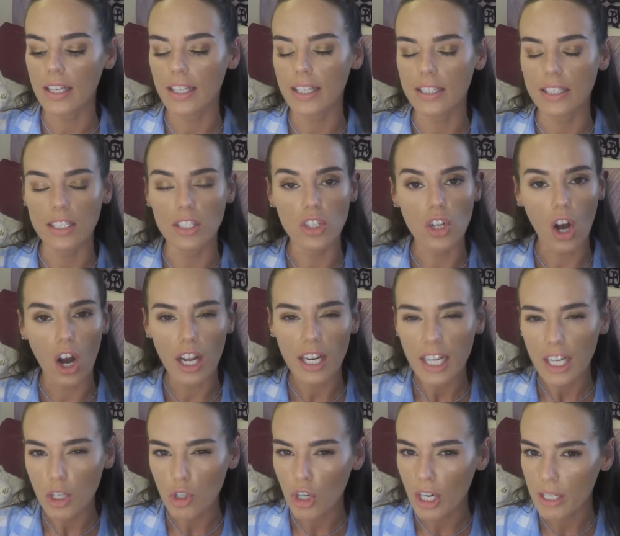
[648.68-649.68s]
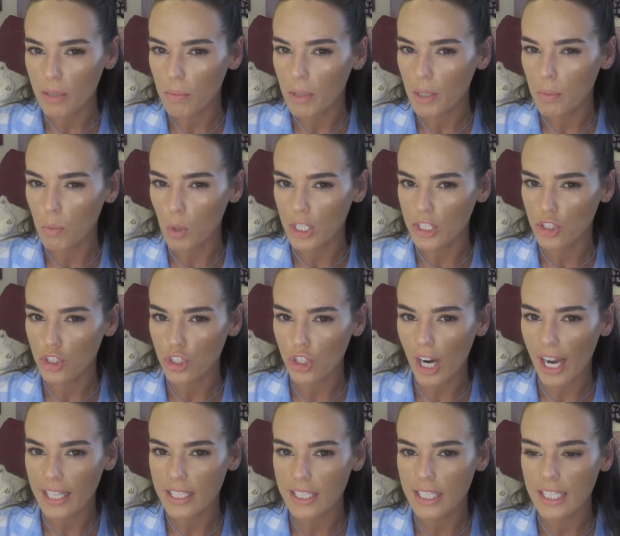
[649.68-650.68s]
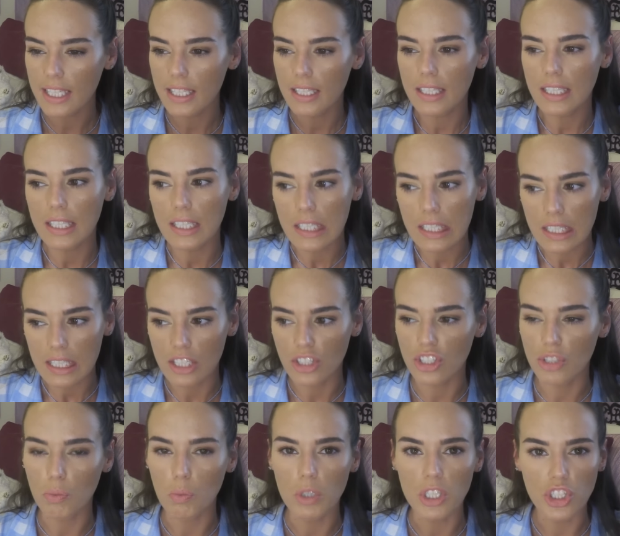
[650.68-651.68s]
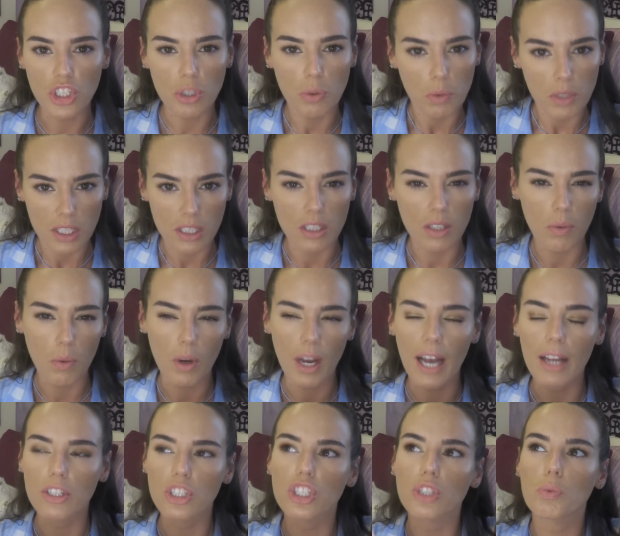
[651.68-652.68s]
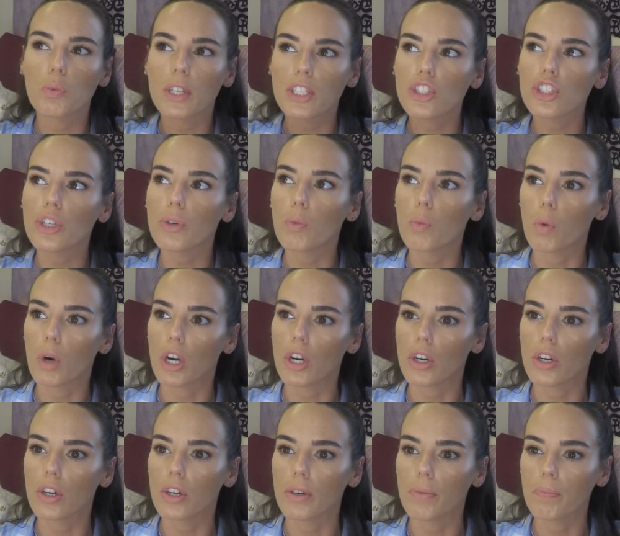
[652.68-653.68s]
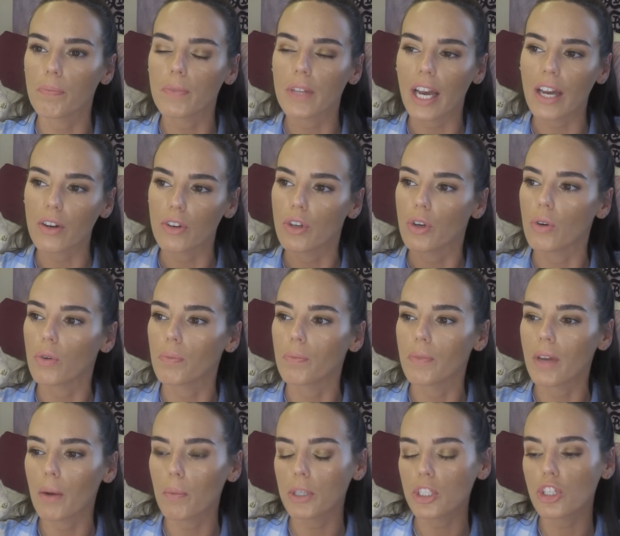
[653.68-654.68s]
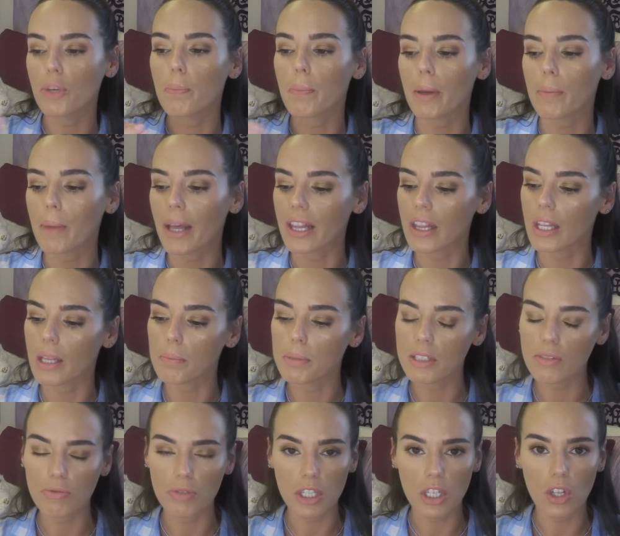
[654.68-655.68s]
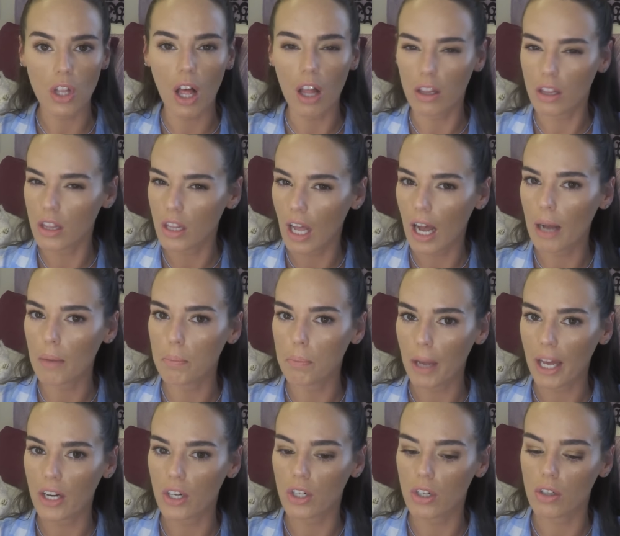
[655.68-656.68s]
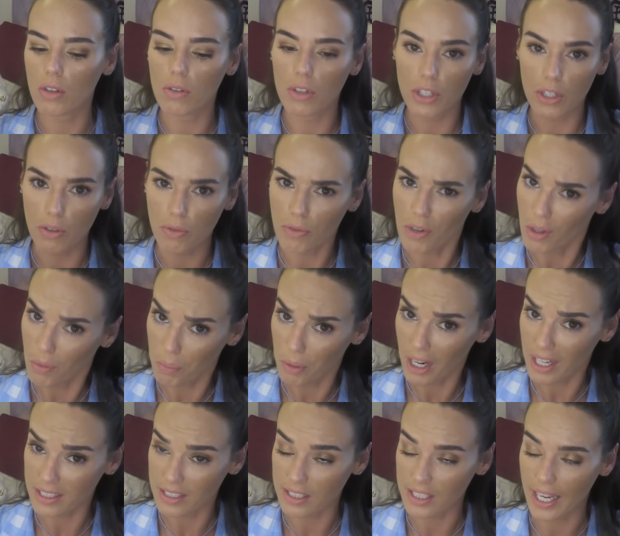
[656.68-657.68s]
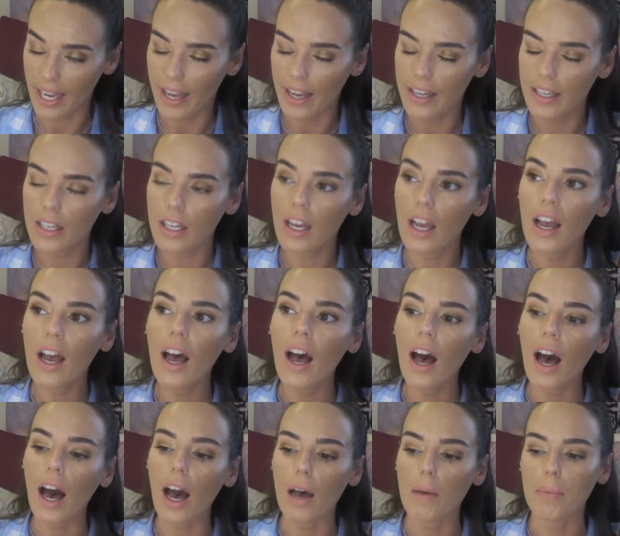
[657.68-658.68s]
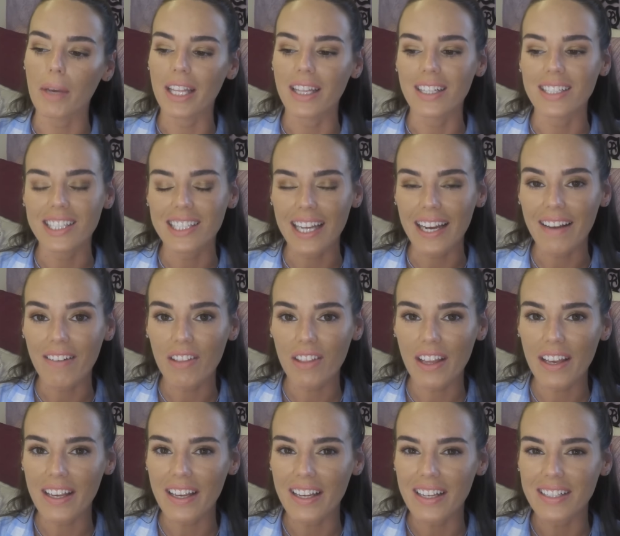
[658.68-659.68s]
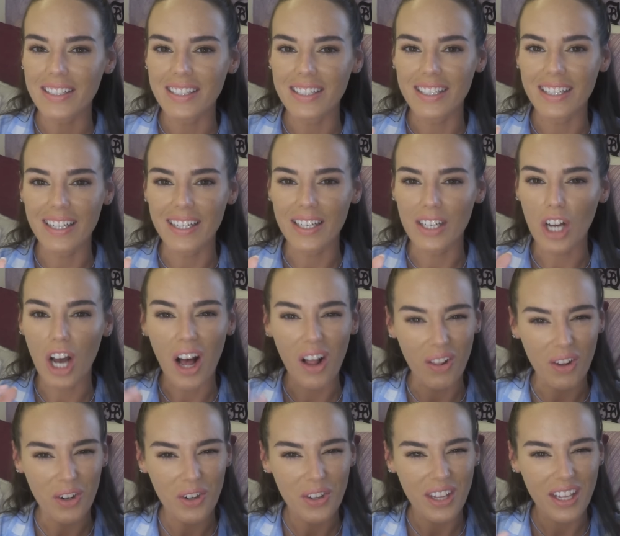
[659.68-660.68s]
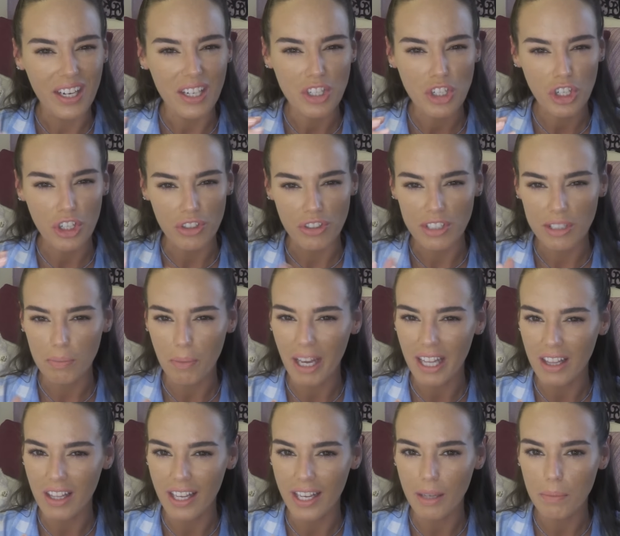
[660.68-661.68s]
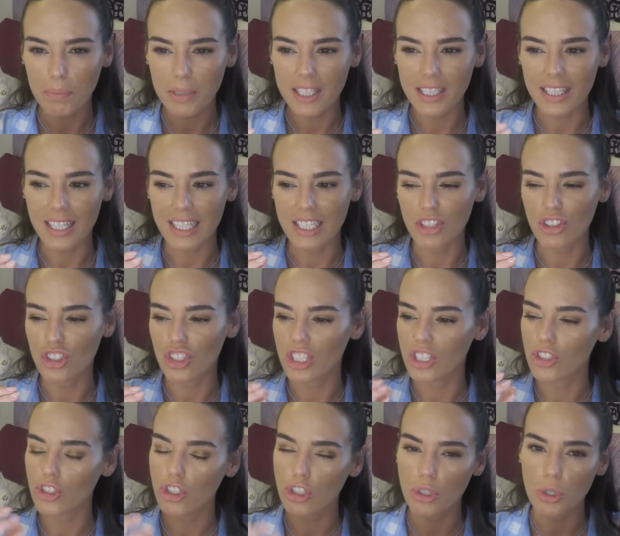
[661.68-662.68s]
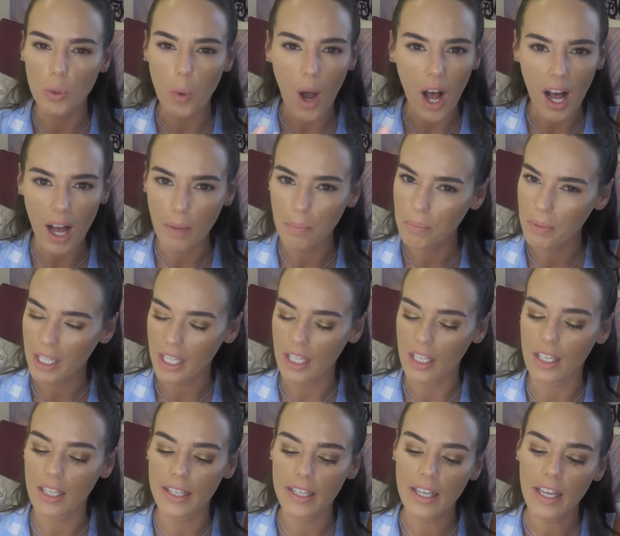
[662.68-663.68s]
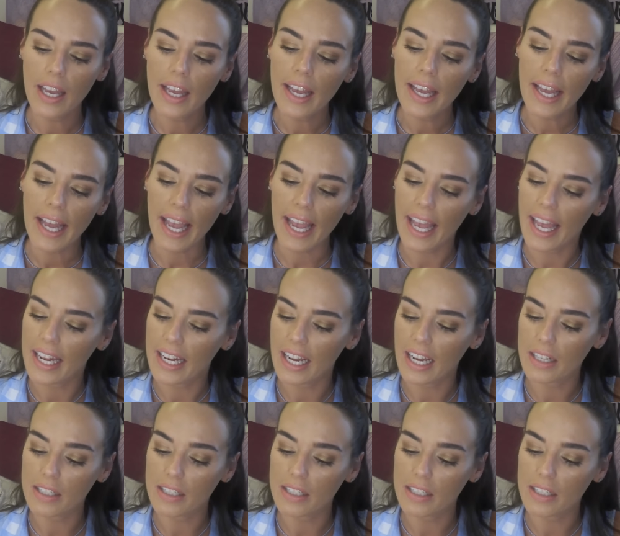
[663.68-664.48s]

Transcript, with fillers: it's not incredibly moisturizing. I just wish it was I just wish it were I don't know, I wish it made my lips feel a lot better, you know, for the price tag. Um, and the second thing is the color that it turns my lips, it's just too hot pink and